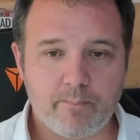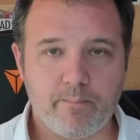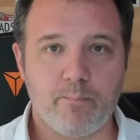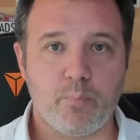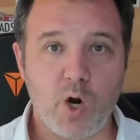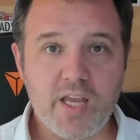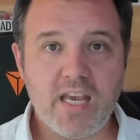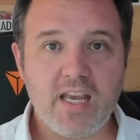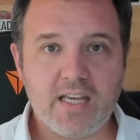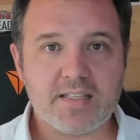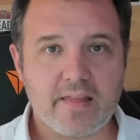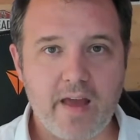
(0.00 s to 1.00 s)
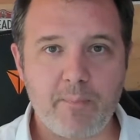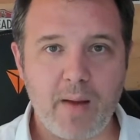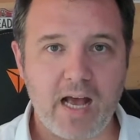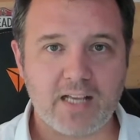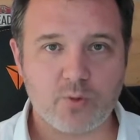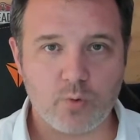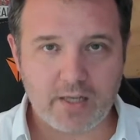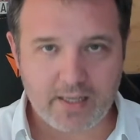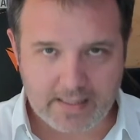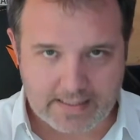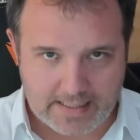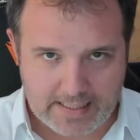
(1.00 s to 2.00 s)
breaking into that password
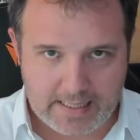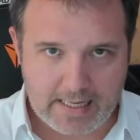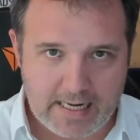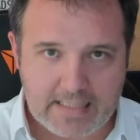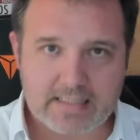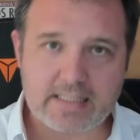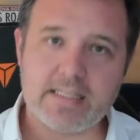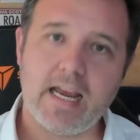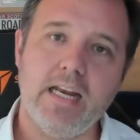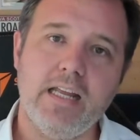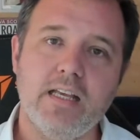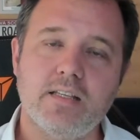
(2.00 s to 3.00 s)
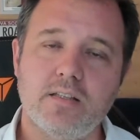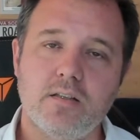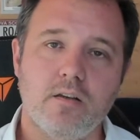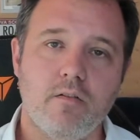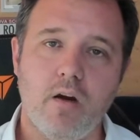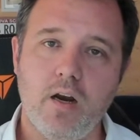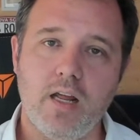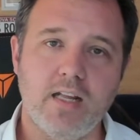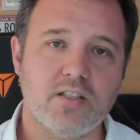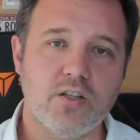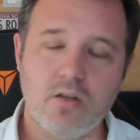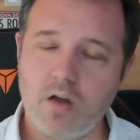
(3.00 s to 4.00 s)
is instantaneous, right?
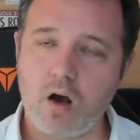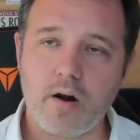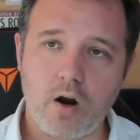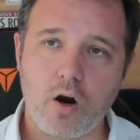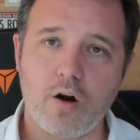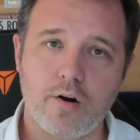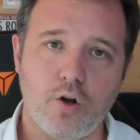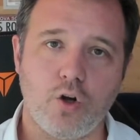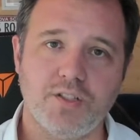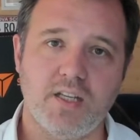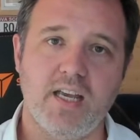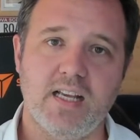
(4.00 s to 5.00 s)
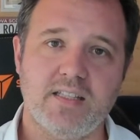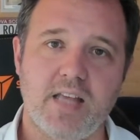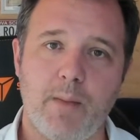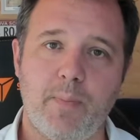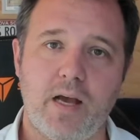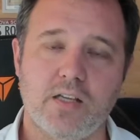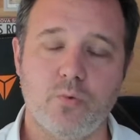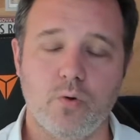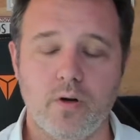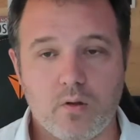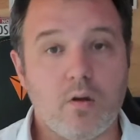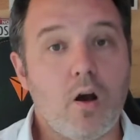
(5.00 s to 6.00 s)
It's not hard at all to guess that password.